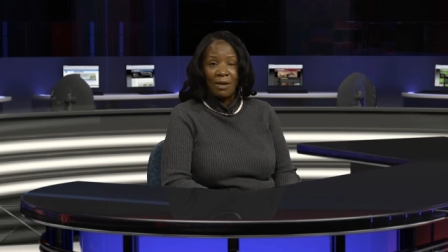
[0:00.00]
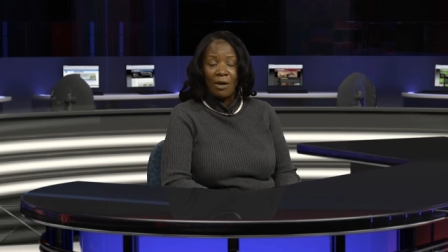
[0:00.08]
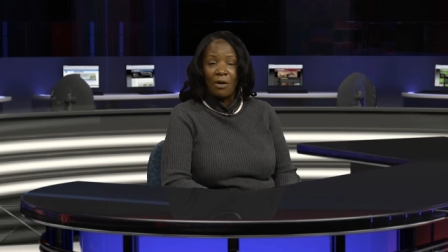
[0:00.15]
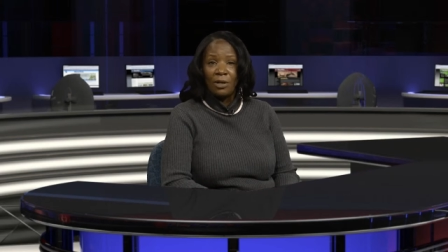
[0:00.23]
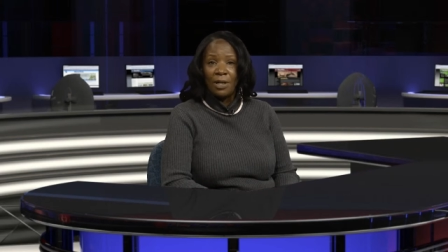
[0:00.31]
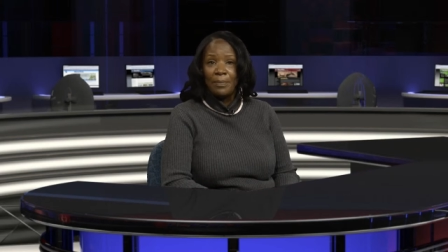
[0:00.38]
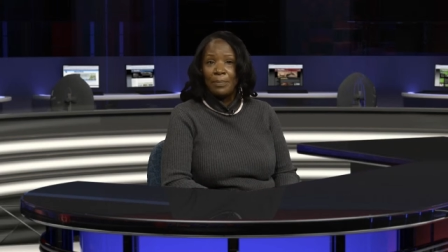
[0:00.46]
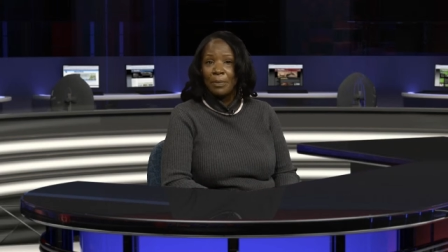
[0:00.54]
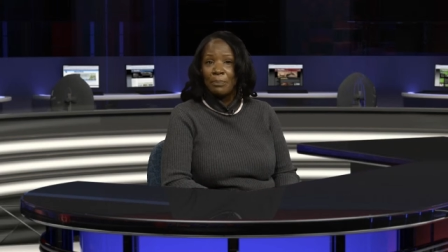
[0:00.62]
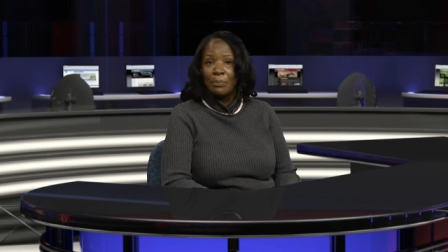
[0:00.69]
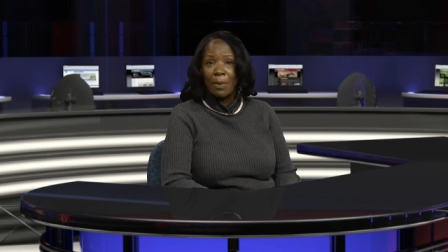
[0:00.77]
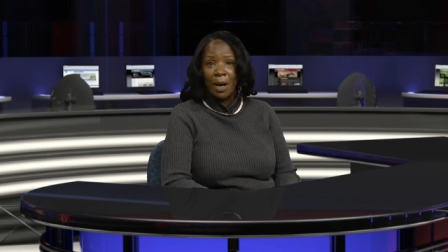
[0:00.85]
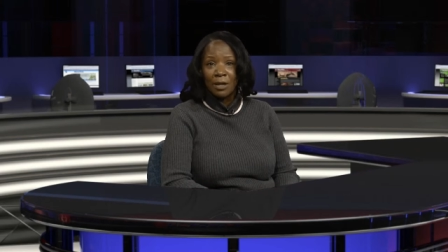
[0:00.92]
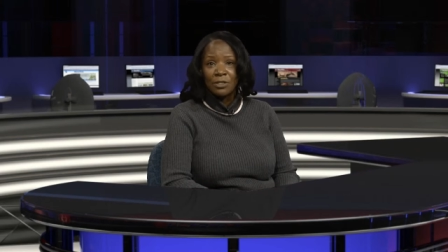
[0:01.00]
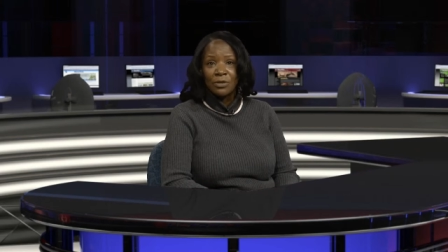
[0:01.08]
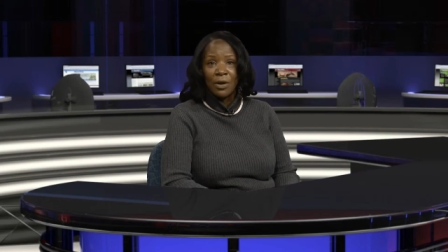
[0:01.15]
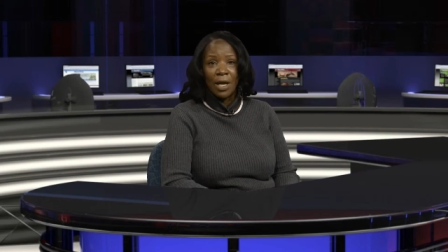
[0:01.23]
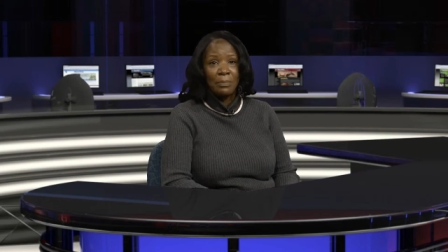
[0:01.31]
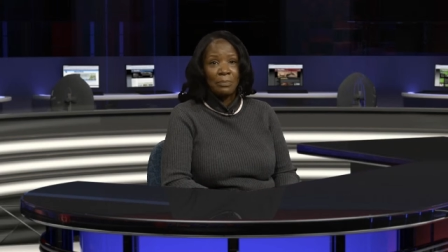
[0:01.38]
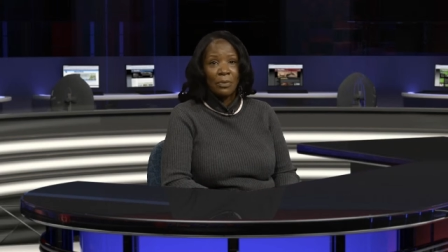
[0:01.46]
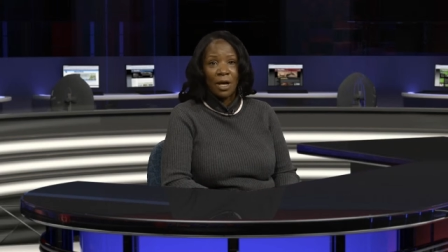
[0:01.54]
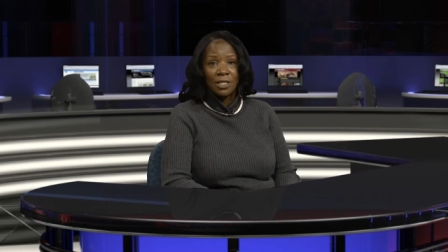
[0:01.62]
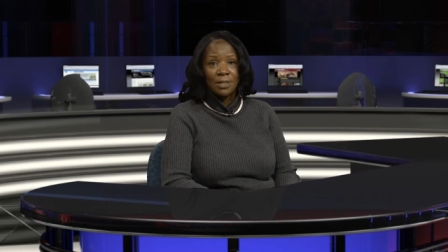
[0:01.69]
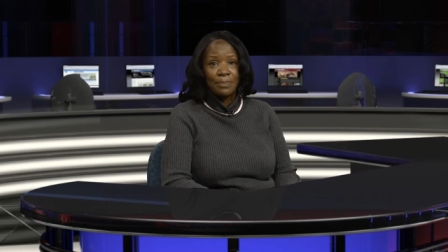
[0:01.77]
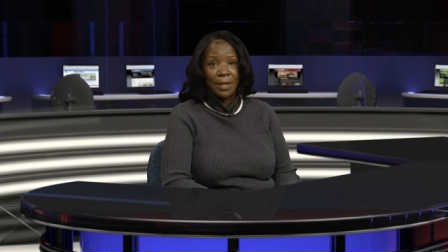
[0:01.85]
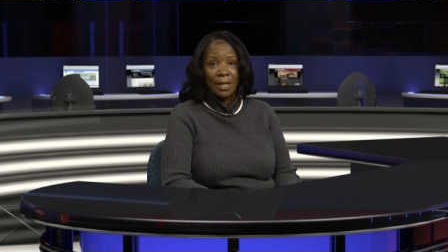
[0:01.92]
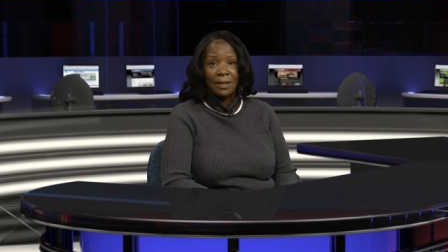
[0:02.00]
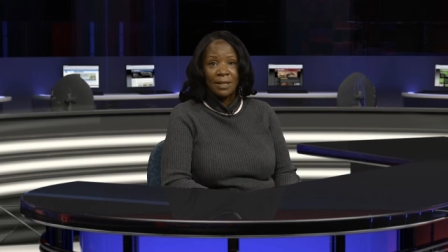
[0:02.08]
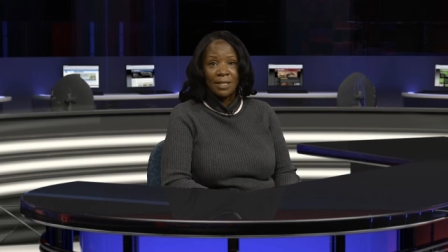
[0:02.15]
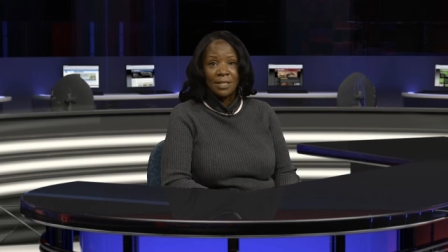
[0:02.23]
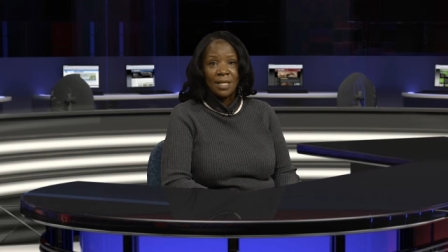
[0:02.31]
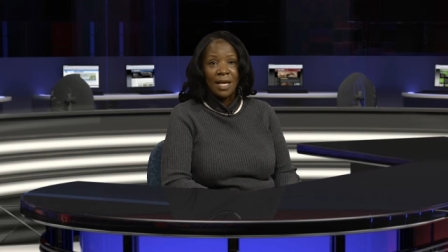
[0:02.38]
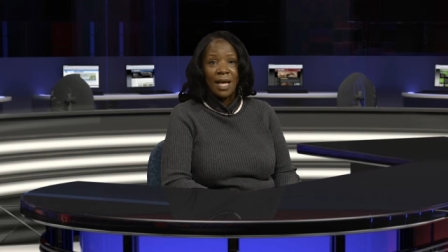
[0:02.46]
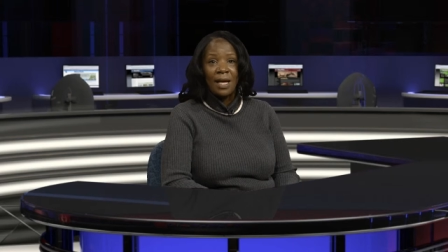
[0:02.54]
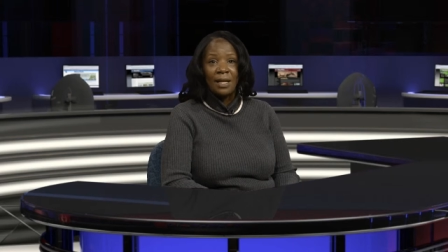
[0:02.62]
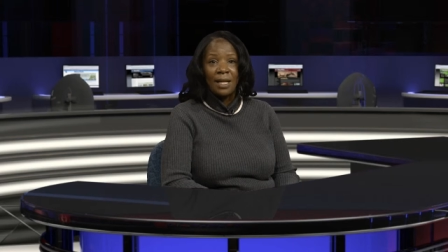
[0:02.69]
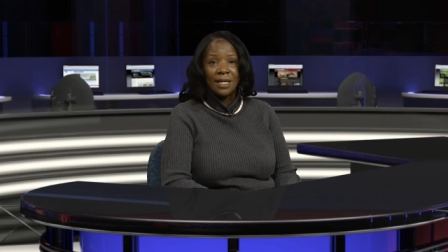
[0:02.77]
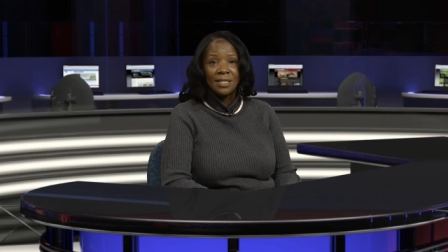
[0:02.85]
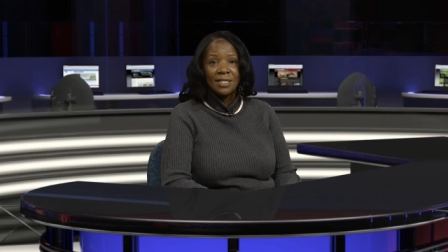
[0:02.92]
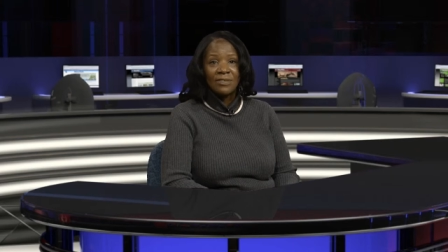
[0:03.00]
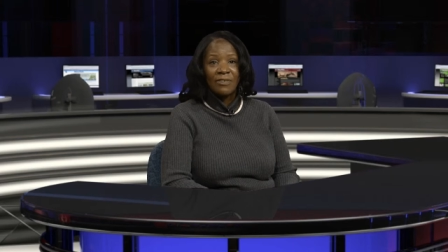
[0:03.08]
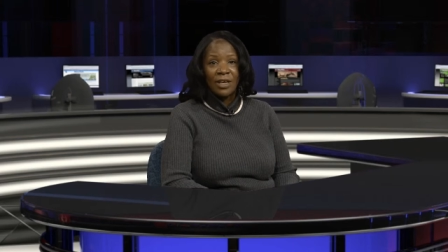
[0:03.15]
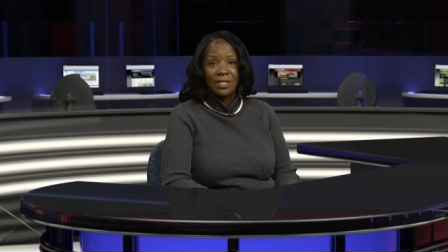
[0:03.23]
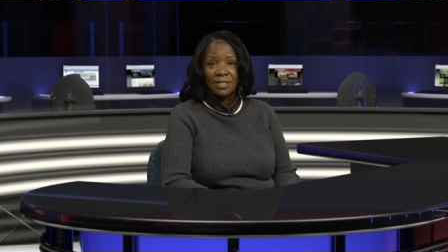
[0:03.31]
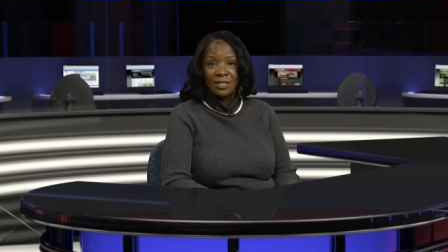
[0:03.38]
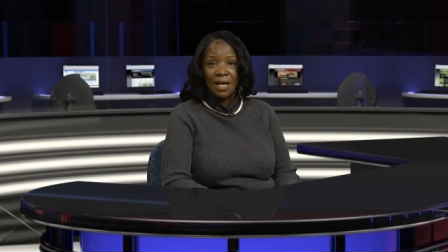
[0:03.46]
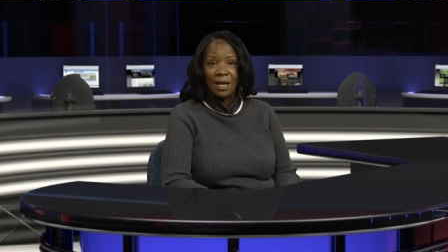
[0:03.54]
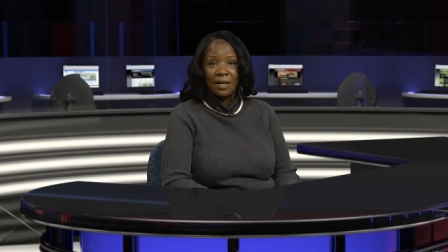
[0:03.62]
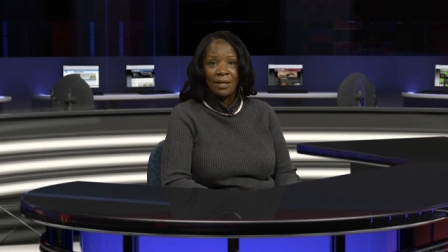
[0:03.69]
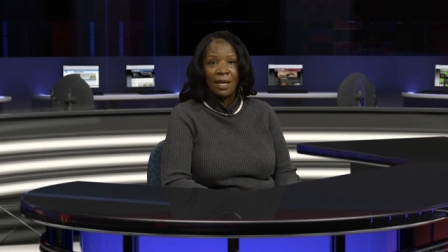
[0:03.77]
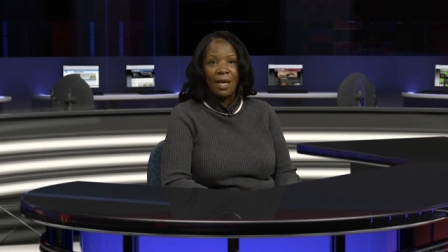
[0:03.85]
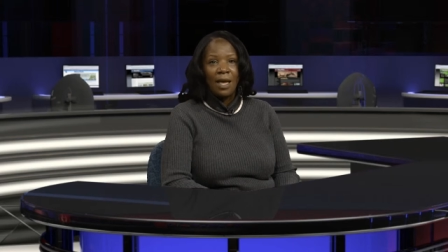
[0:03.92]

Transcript: Olympic boxer and bronze medalist Alexis Vastine,